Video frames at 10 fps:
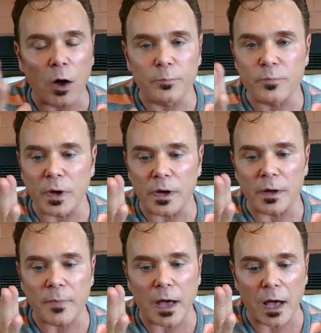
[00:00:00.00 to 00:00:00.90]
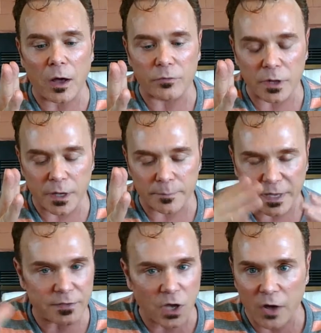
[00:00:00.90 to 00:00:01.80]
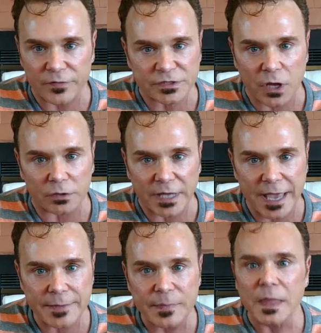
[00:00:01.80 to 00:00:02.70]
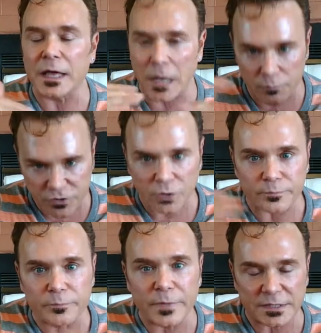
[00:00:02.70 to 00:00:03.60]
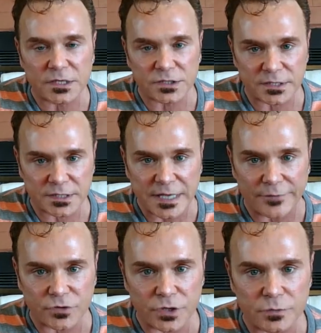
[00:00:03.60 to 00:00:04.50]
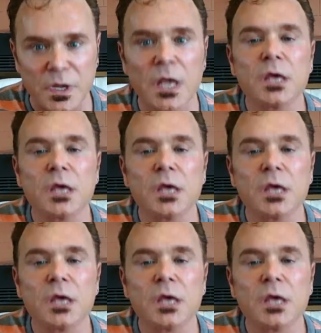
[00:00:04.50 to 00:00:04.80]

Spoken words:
I'll be in the office all day and I'll return messages this afternoon.